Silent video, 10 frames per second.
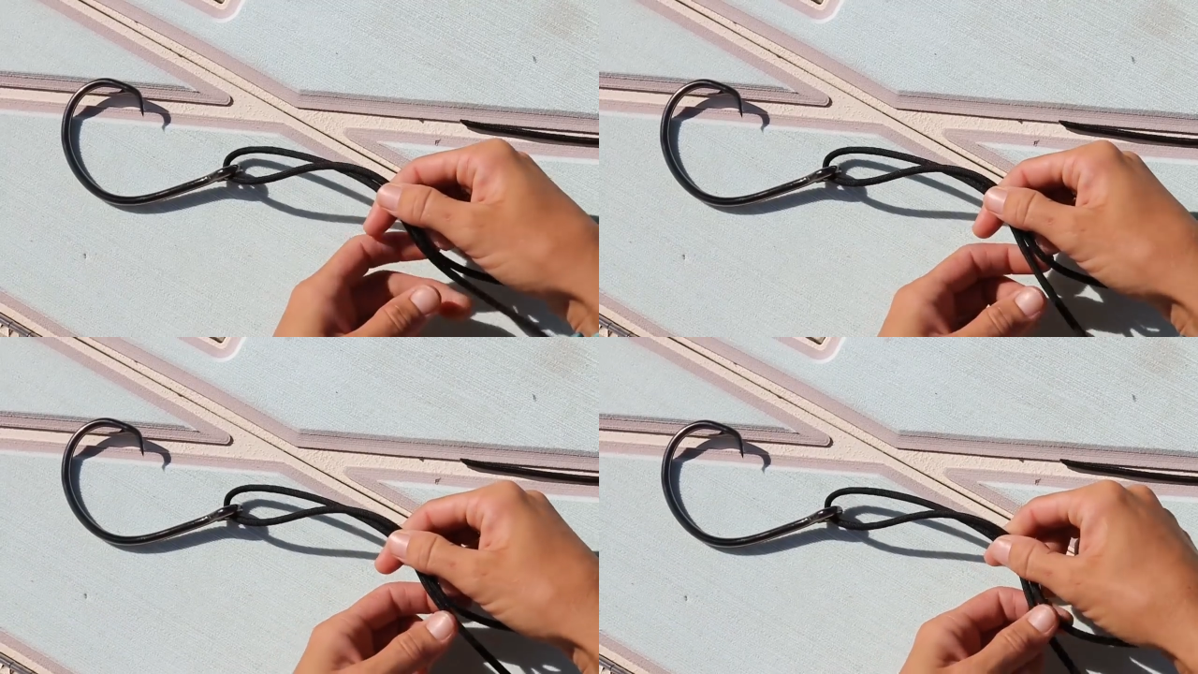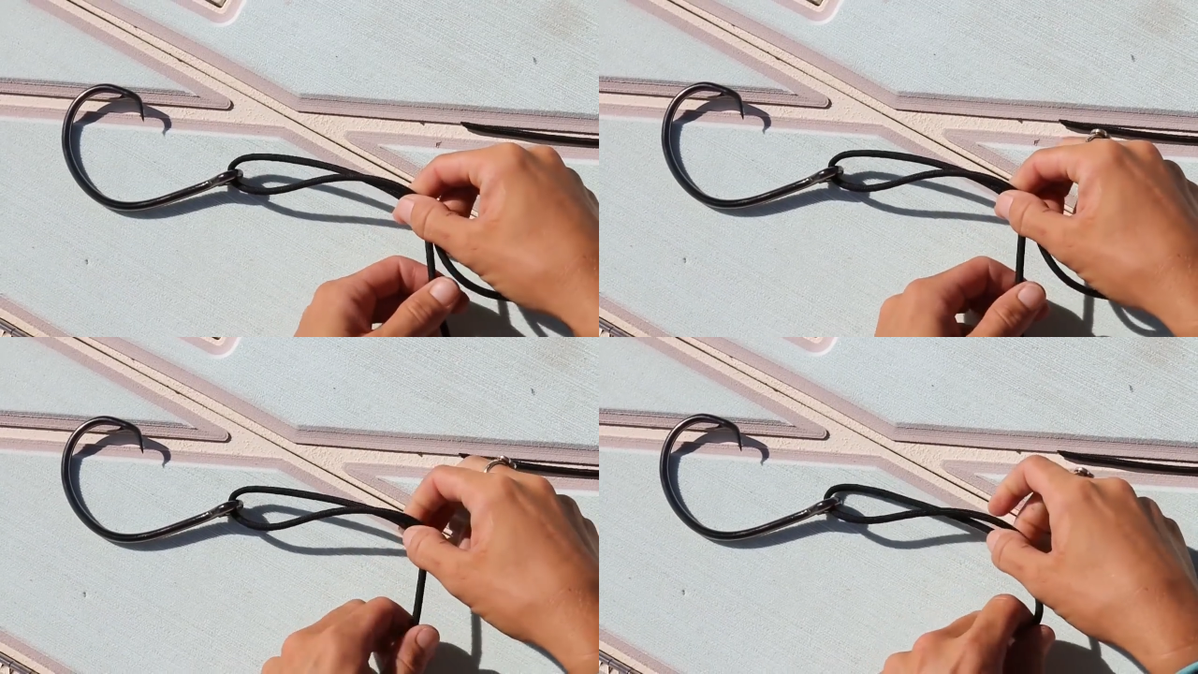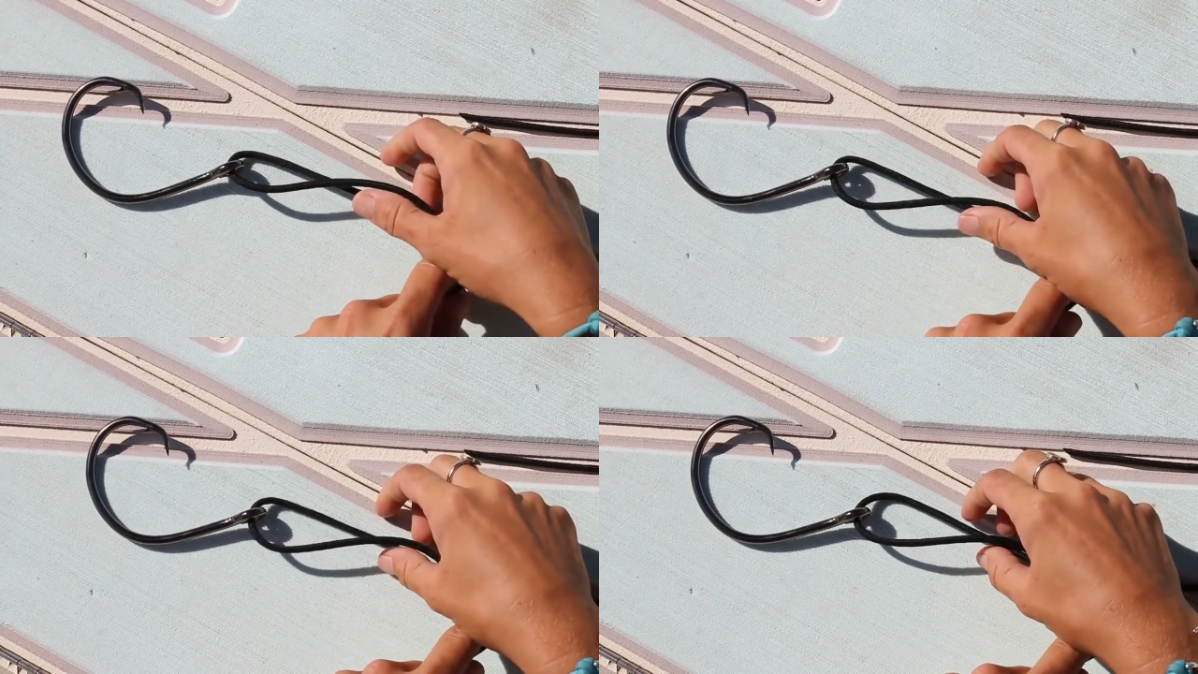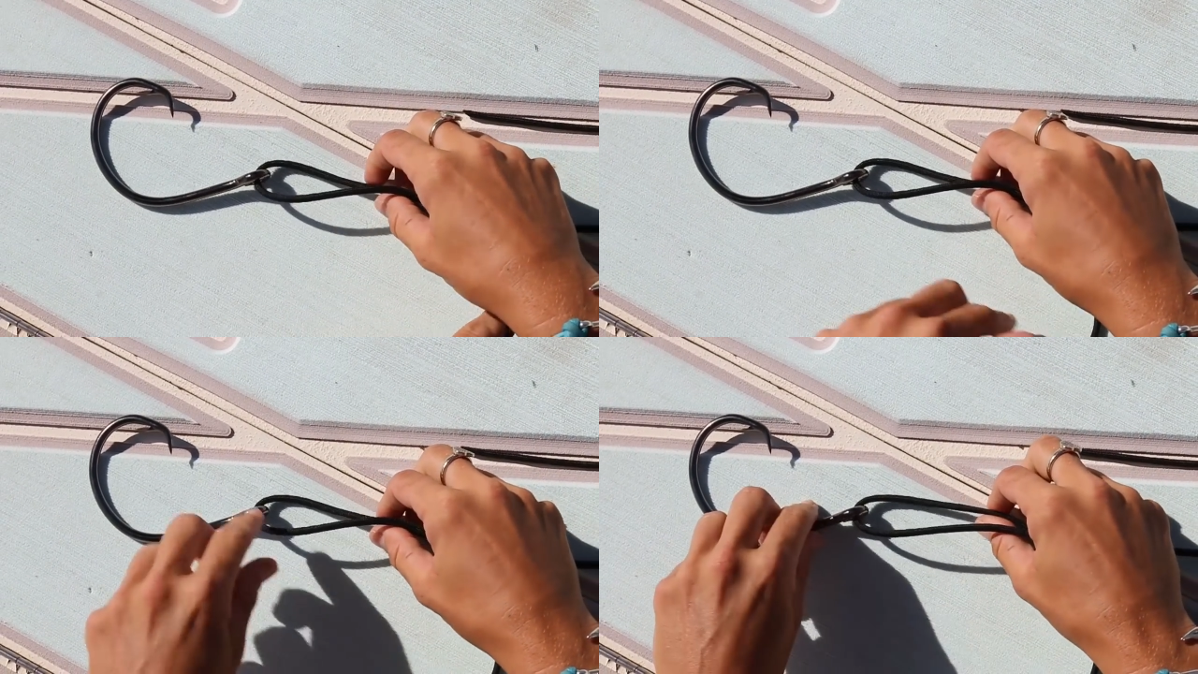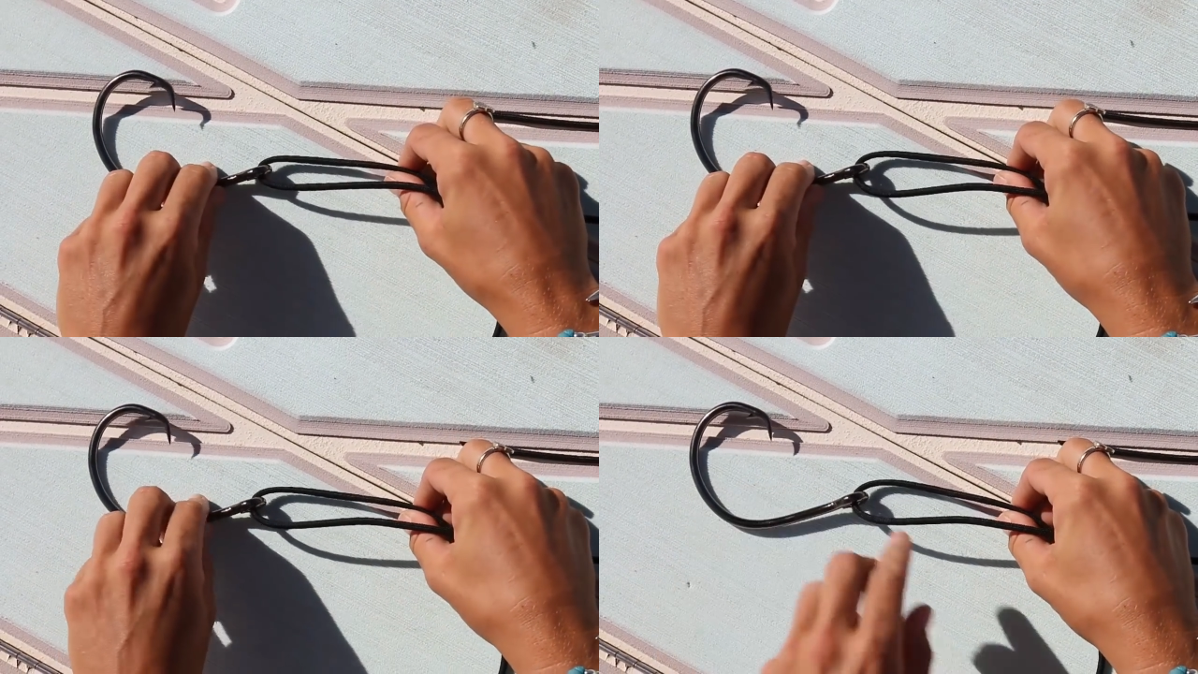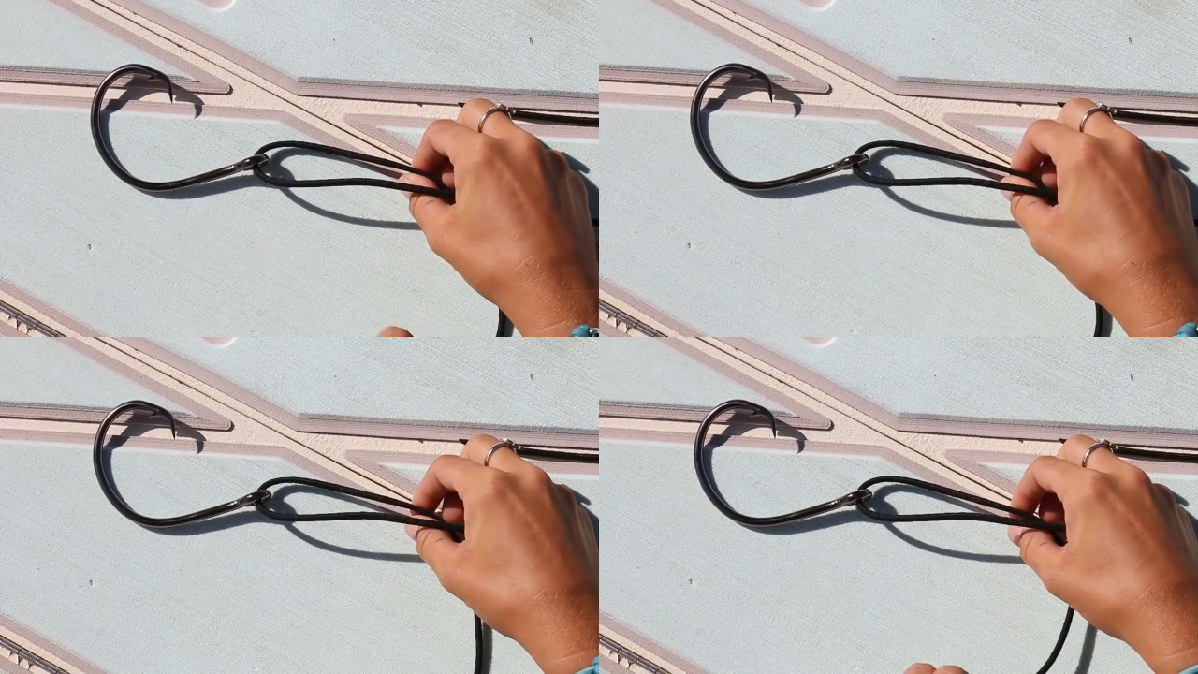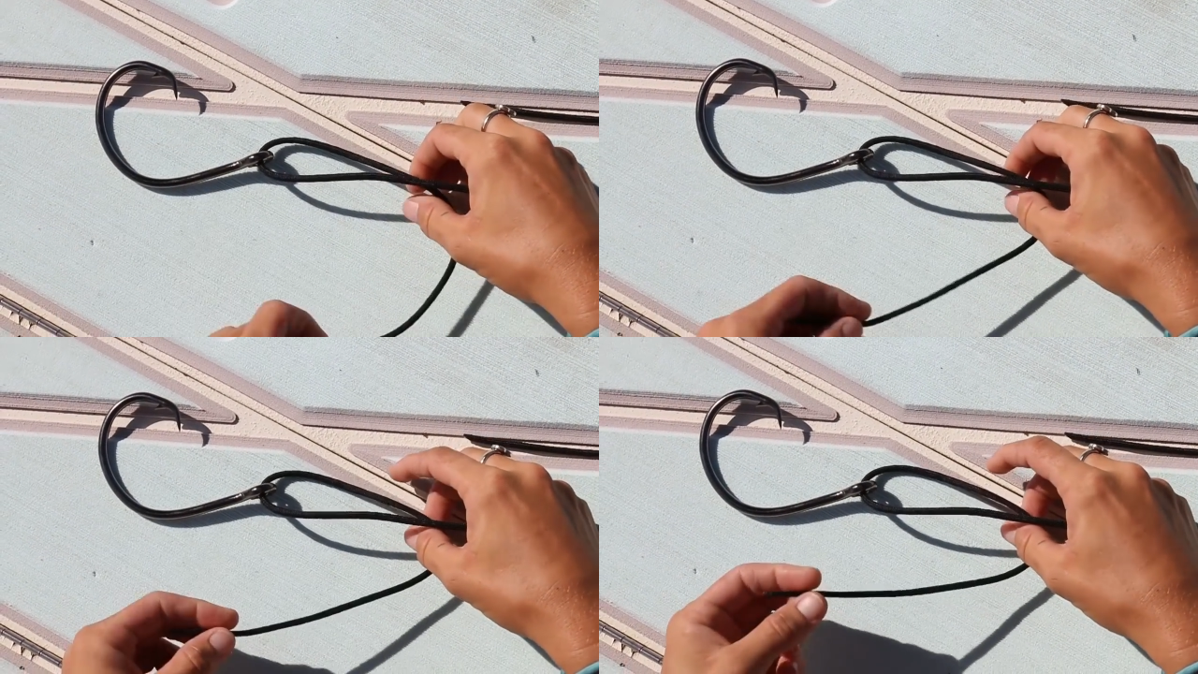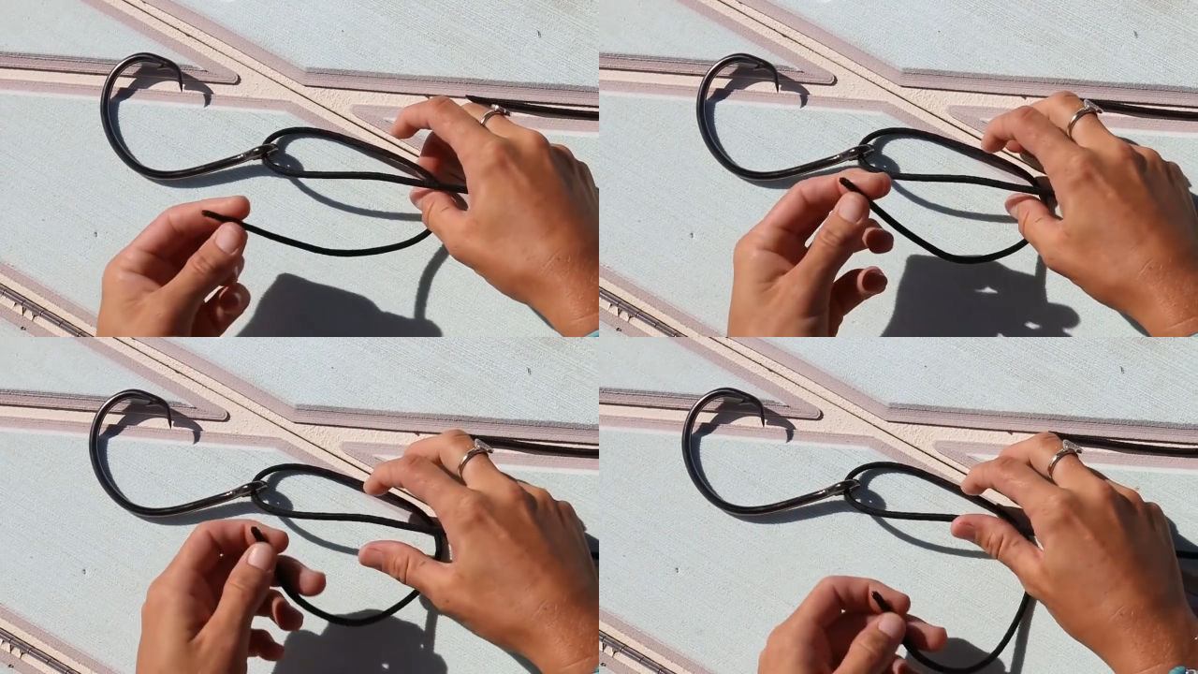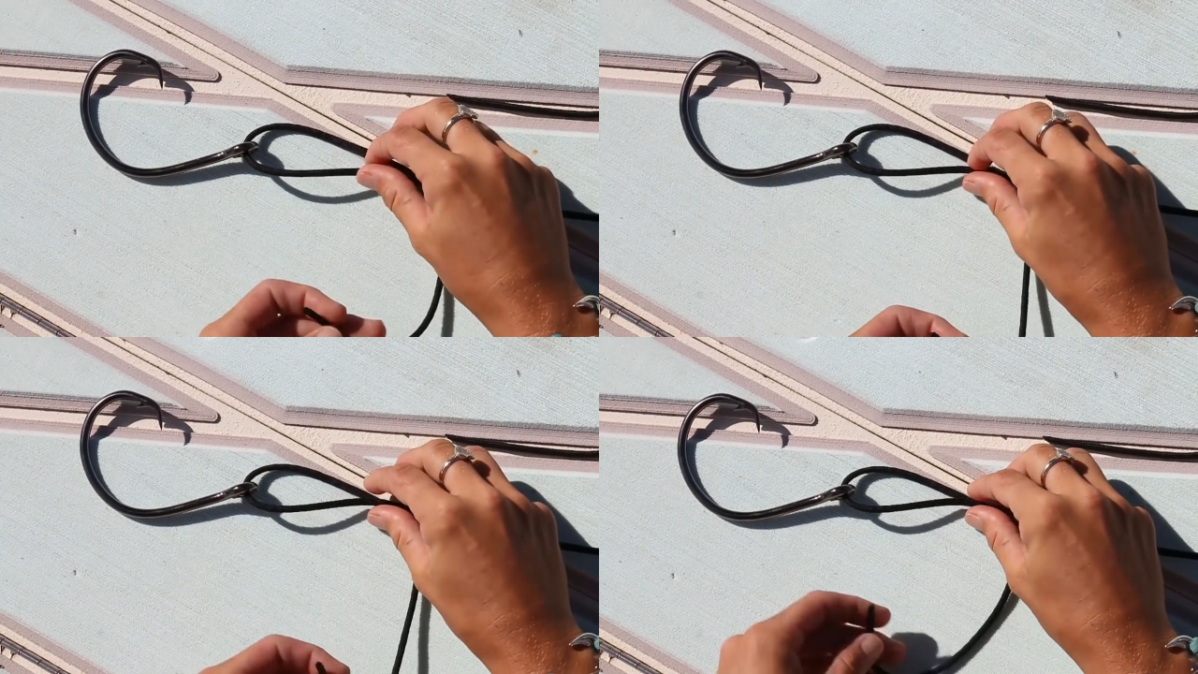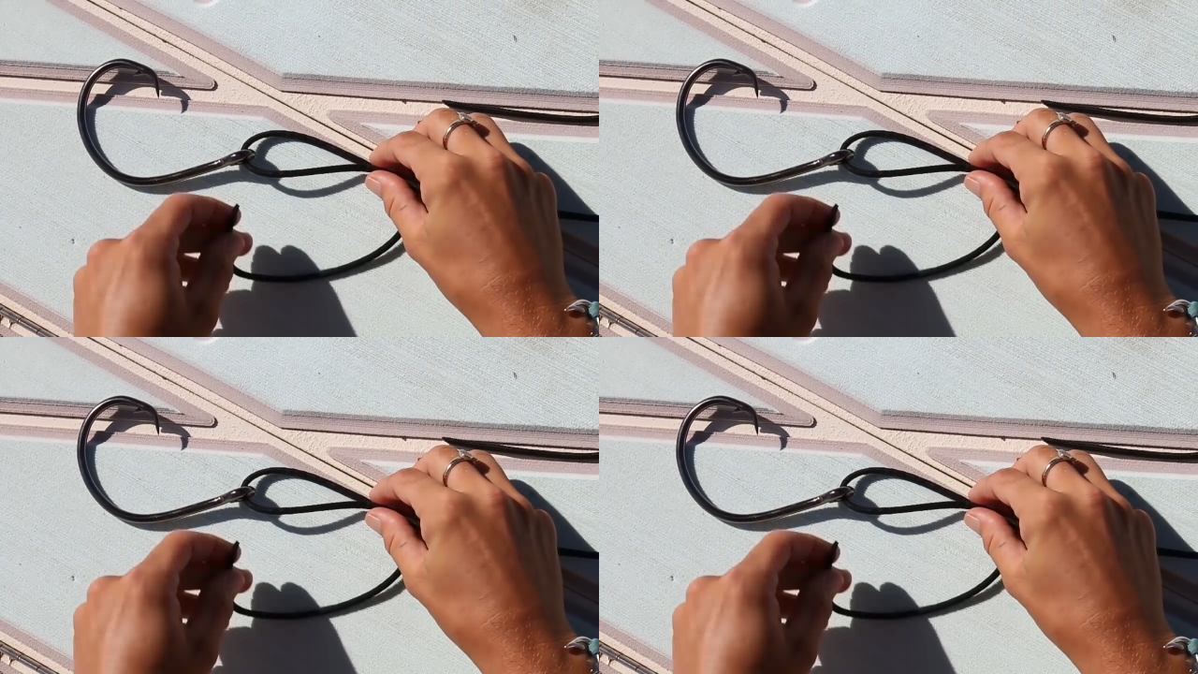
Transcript: (no speaker visible)